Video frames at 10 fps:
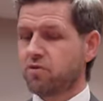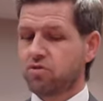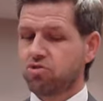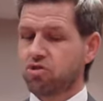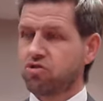you
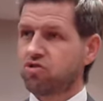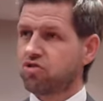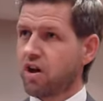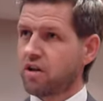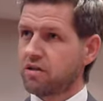can just
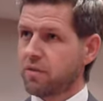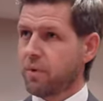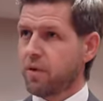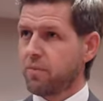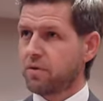sign the
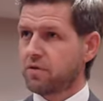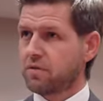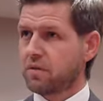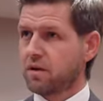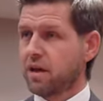
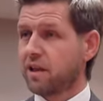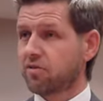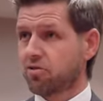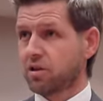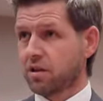papers
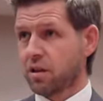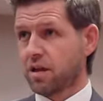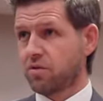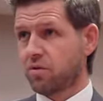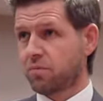electronically,
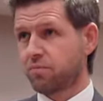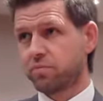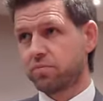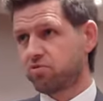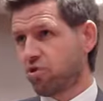and you can
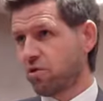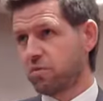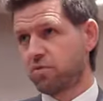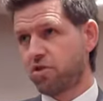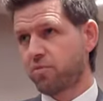
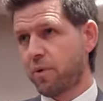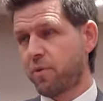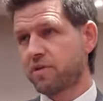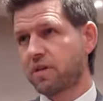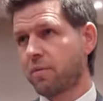just by
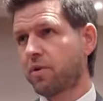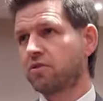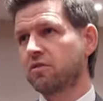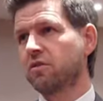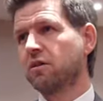pressing a
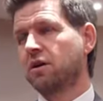button.